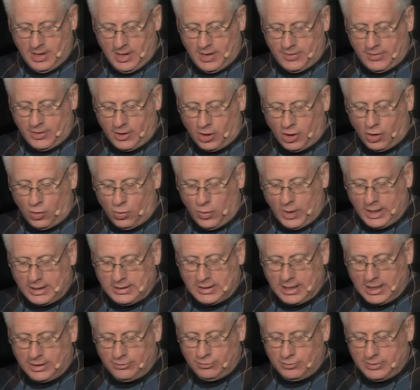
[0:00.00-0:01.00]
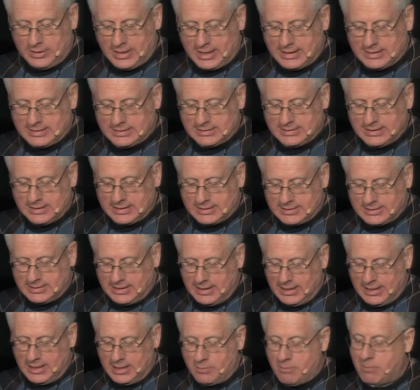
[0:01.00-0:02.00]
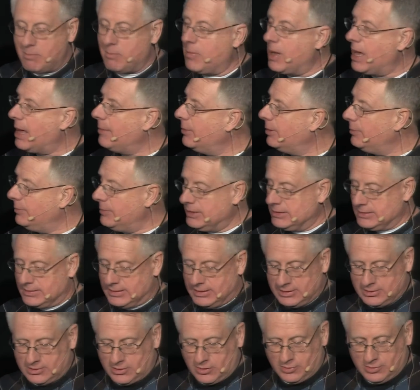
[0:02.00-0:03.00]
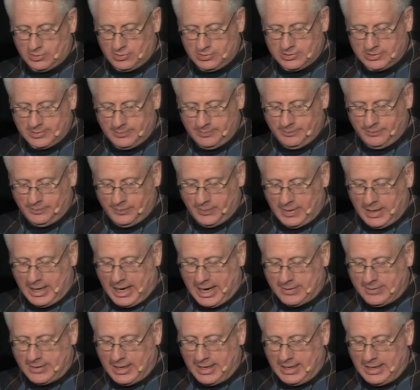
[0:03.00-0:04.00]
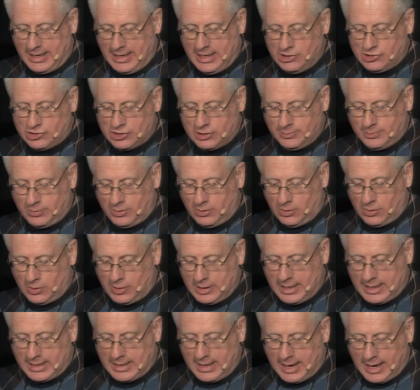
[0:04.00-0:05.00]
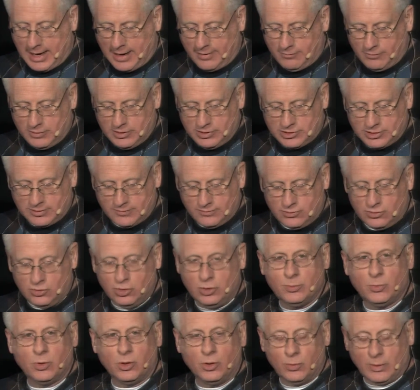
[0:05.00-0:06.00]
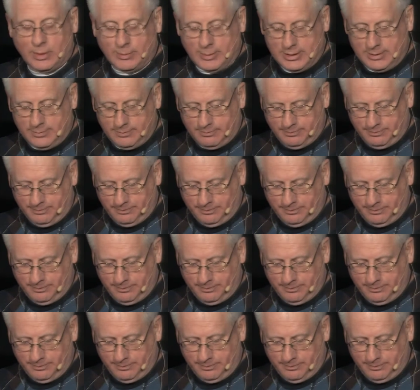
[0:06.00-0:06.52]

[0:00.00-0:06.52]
There are 116 mama business owners, and they each employ an average of 2 more women.